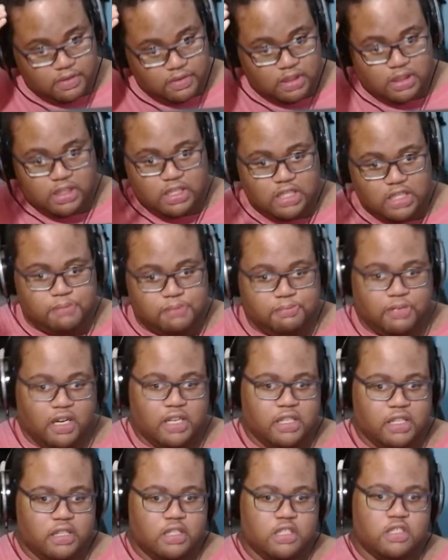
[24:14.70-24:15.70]
It's
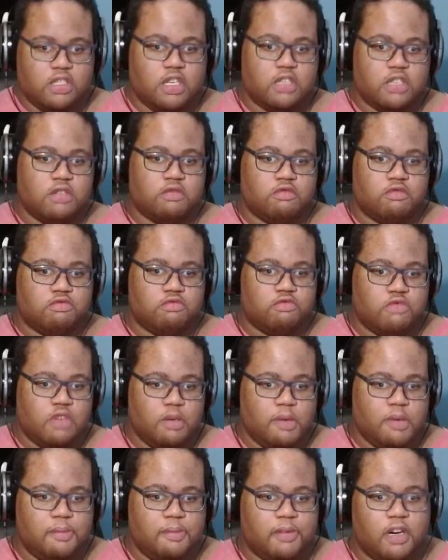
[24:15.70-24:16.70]
brighting this actual
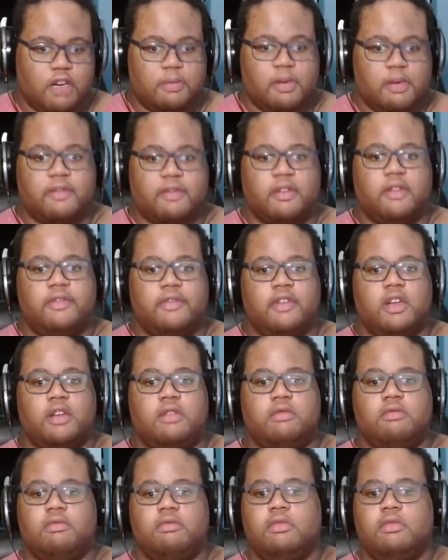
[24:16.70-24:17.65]
room up perfectly fine.